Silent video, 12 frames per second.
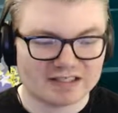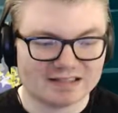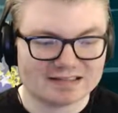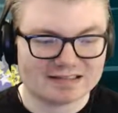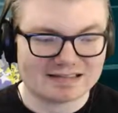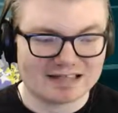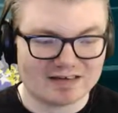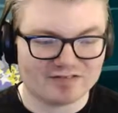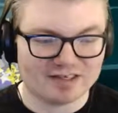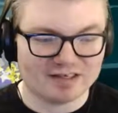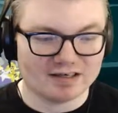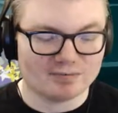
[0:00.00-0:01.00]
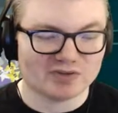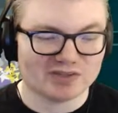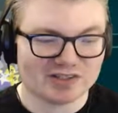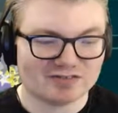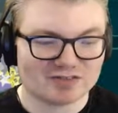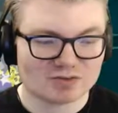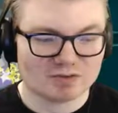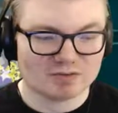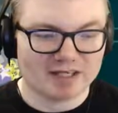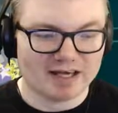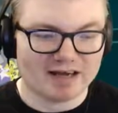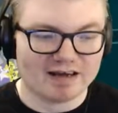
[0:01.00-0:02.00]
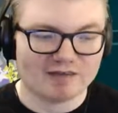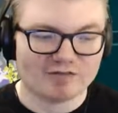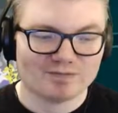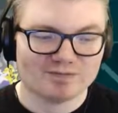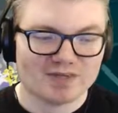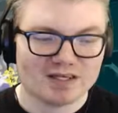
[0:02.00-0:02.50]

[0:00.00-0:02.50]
and seven, I believe is what we have.